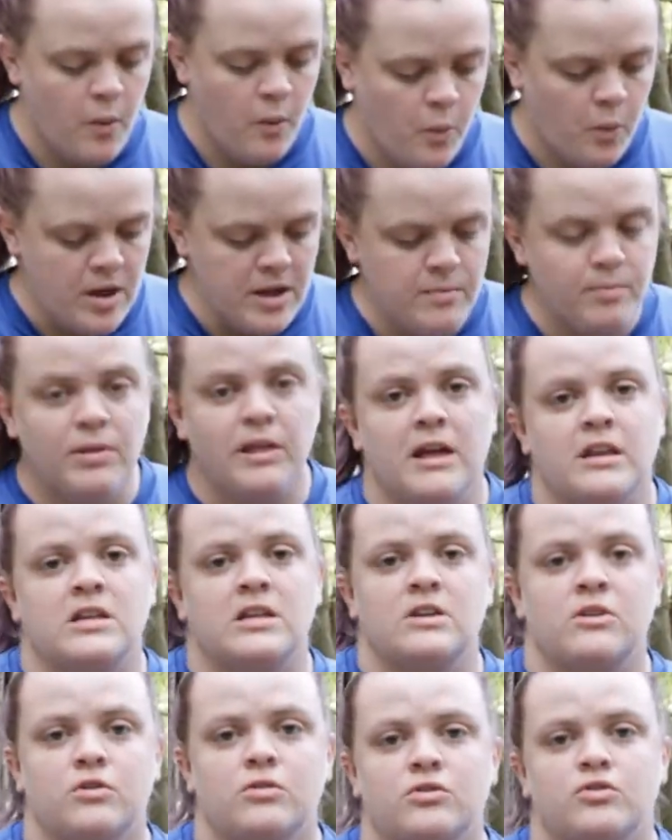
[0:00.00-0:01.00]
when
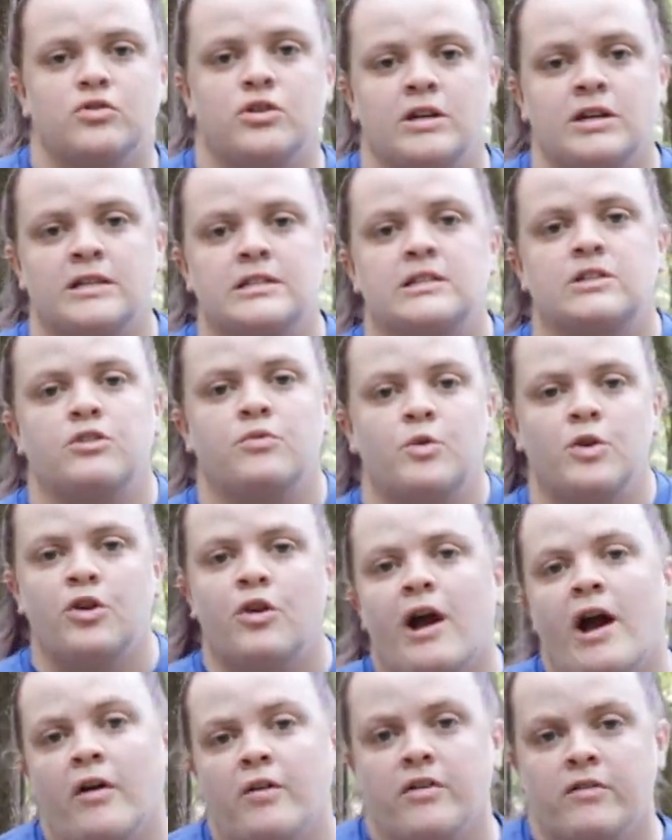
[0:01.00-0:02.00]
planting your trees and when
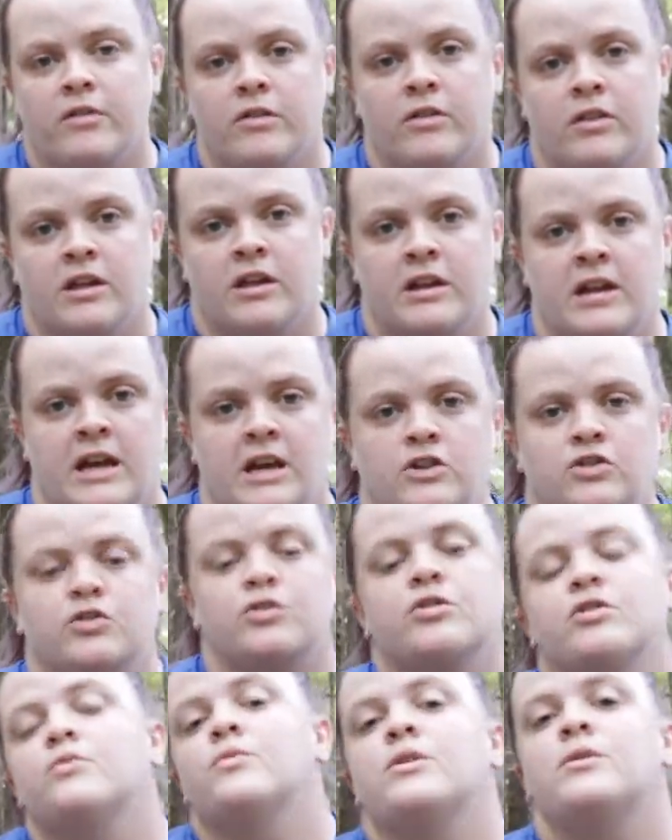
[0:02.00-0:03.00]
you're out in the
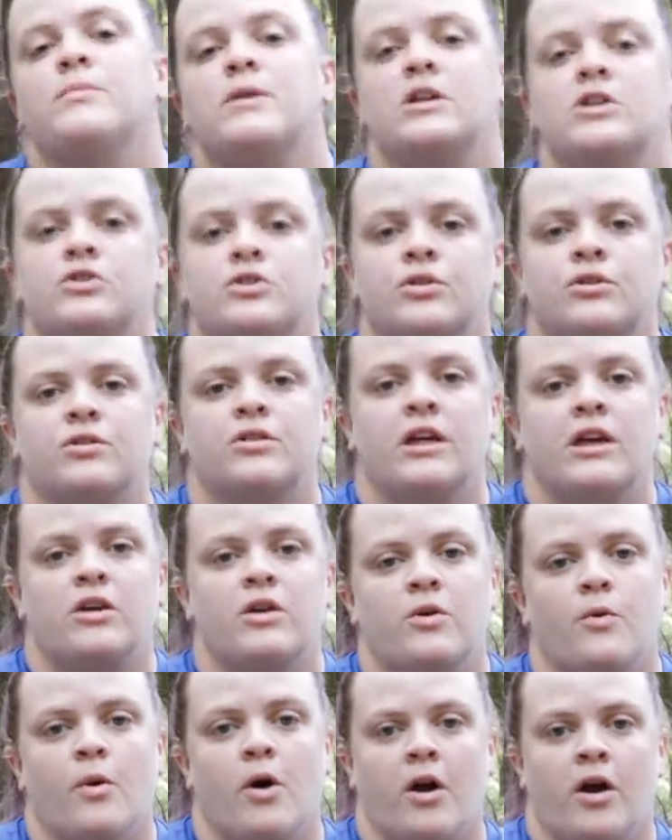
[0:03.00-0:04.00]
nature, you want to make sure
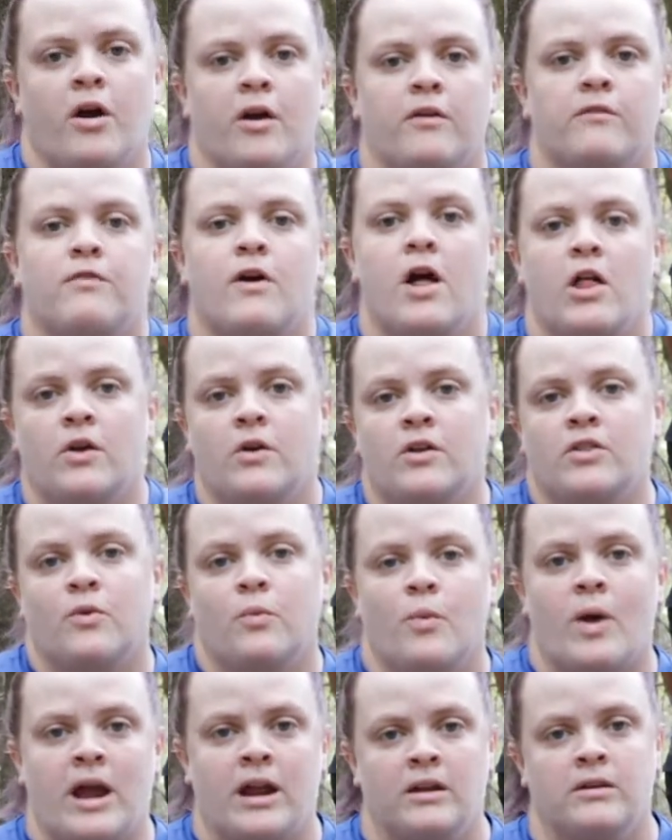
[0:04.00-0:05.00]
that you are following
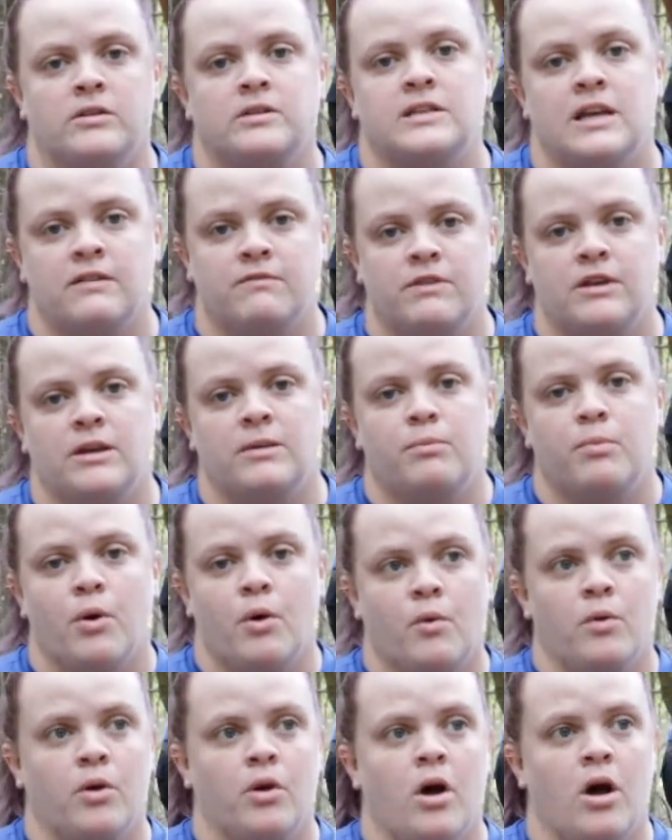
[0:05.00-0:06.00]
the right safety
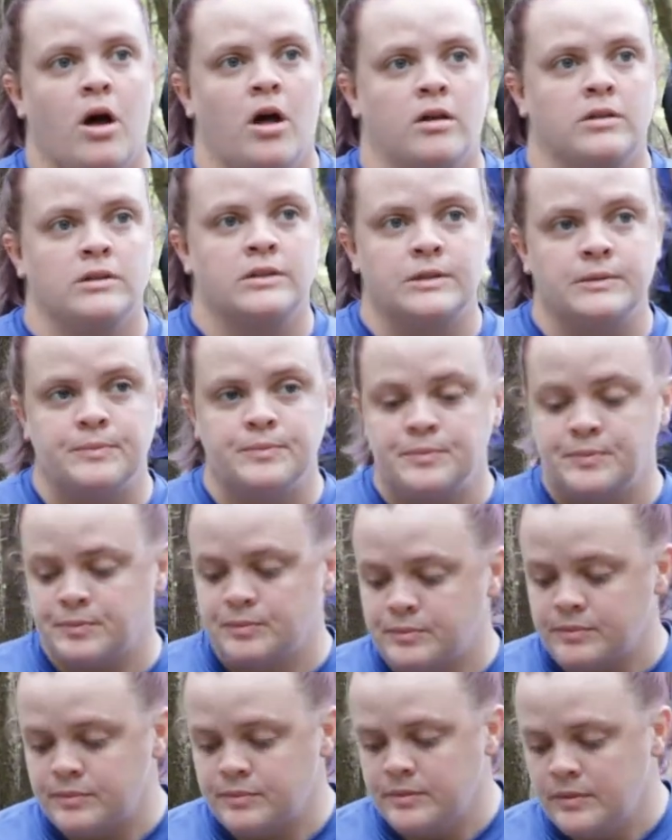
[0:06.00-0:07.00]
protocols.
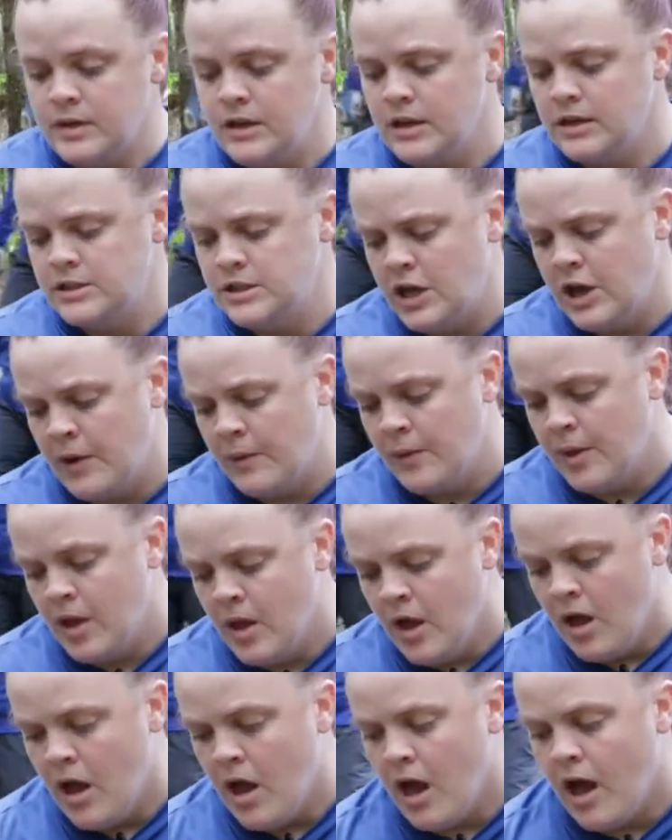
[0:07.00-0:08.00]
So
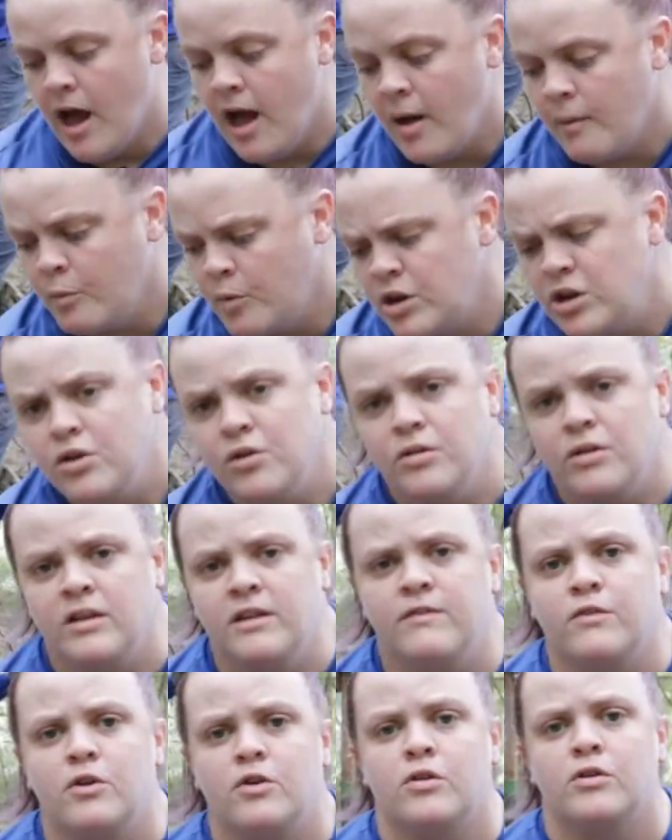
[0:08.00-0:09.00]
when you
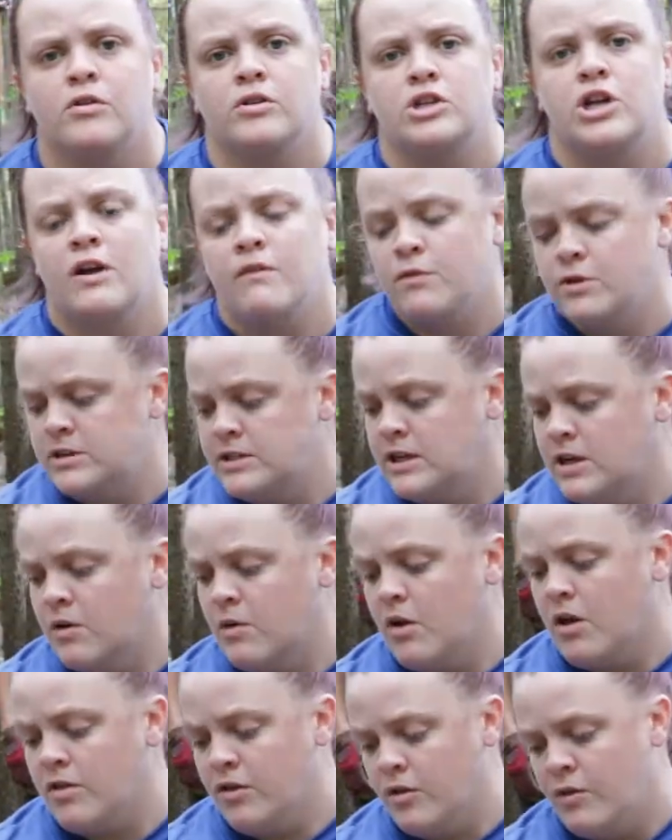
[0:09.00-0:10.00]
leave your shovels
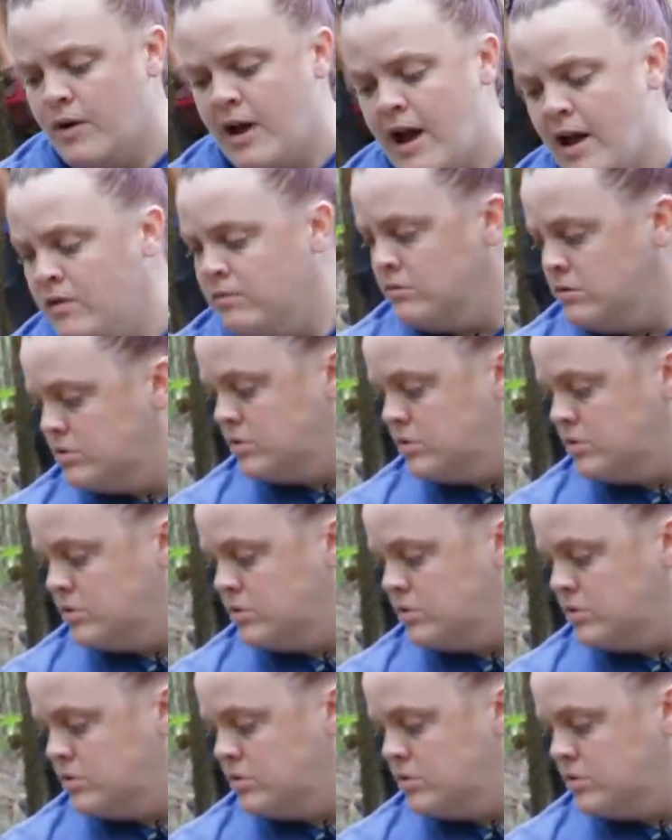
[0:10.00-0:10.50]
here on the ground,